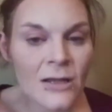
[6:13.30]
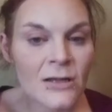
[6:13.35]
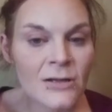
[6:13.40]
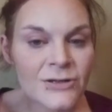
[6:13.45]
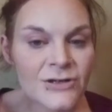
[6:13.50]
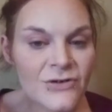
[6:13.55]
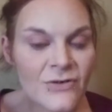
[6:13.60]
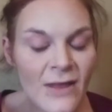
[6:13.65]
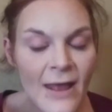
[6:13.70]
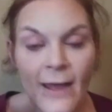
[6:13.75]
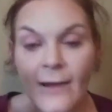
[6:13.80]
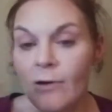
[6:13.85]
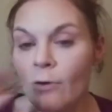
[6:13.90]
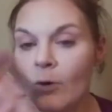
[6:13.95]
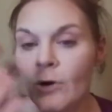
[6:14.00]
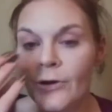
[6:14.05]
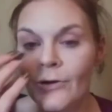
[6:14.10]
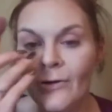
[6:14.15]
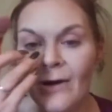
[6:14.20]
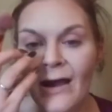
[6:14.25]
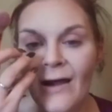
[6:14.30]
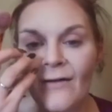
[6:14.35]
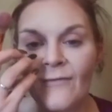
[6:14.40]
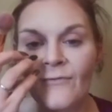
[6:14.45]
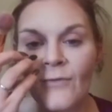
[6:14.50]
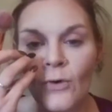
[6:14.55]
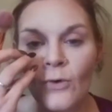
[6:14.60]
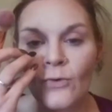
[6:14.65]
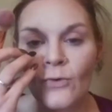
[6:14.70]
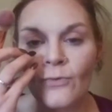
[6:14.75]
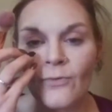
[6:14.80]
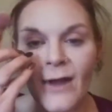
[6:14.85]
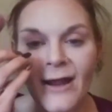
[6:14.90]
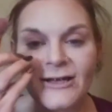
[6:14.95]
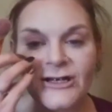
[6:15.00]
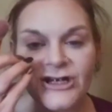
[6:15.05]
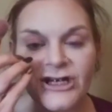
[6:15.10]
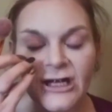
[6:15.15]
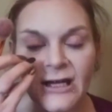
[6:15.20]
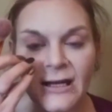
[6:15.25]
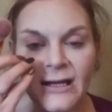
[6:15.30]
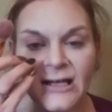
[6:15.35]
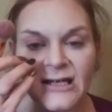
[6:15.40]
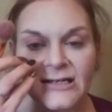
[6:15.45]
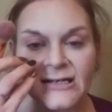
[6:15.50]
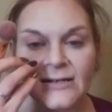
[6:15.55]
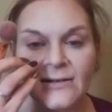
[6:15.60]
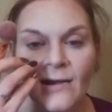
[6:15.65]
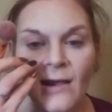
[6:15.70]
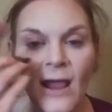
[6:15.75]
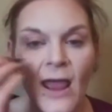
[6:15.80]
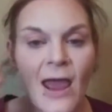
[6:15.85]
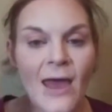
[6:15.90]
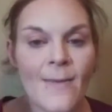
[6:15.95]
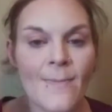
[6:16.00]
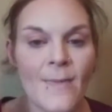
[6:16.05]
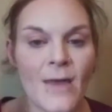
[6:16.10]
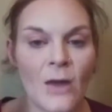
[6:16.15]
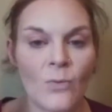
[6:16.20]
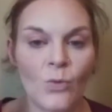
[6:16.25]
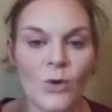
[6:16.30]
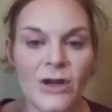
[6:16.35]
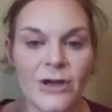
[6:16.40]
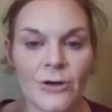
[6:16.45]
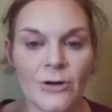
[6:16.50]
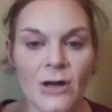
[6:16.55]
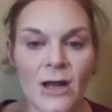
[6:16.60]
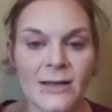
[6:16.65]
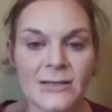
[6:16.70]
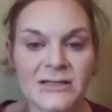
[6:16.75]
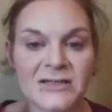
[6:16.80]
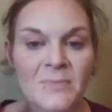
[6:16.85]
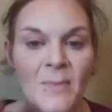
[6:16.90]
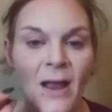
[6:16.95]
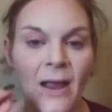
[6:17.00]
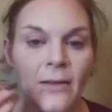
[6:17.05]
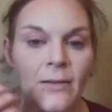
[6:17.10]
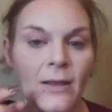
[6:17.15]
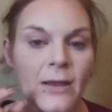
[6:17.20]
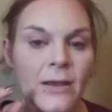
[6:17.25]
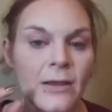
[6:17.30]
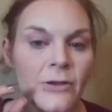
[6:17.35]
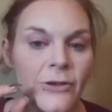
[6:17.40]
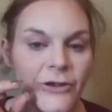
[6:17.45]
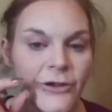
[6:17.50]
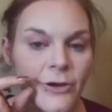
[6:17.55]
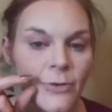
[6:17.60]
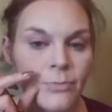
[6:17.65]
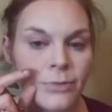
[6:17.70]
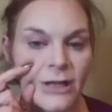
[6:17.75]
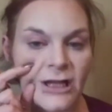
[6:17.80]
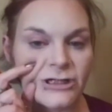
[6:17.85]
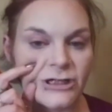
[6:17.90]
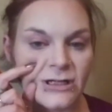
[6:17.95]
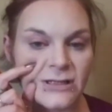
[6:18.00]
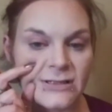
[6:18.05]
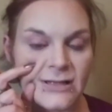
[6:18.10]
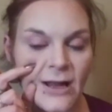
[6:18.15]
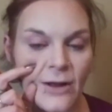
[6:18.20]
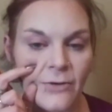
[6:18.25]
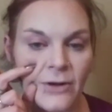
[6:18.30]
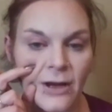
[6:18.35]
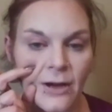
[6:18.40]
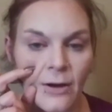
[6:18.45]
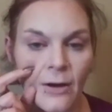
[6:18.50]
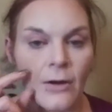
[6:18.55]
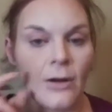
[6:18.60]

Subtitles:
do that, or you'll have red cheeks, and then when you're not smiling, your blush is down here.